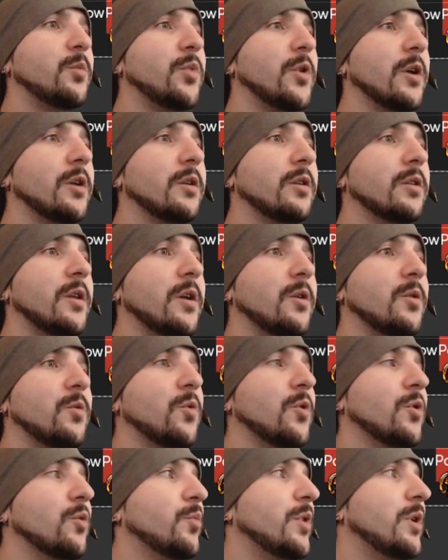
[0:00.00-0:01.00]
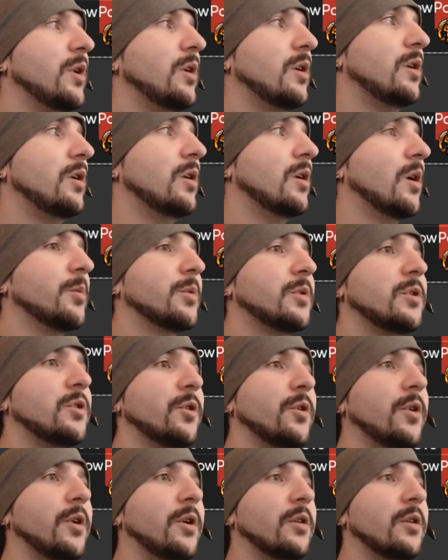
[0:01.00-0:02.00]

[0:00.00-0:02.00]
but they won't be obstruting